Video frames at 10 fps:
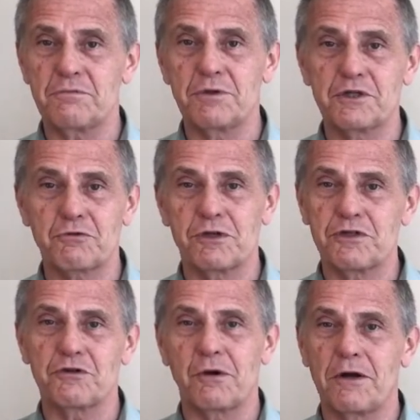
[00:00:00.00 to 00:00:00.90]
and
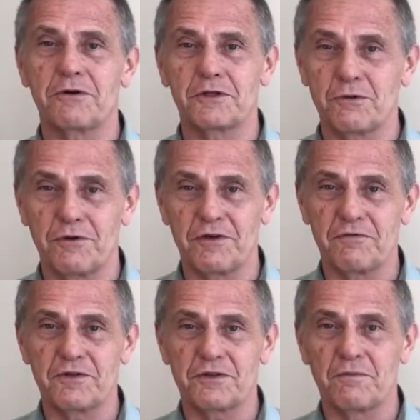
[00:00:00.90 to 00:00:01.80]
mysteries surrounding
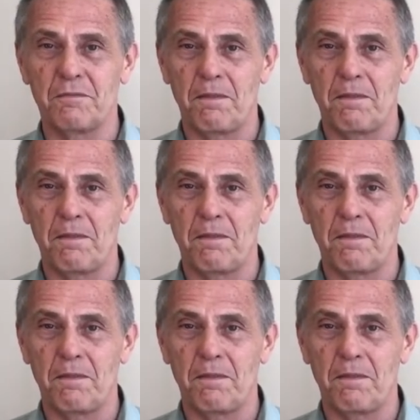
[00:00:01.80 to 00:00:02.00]
derivatives.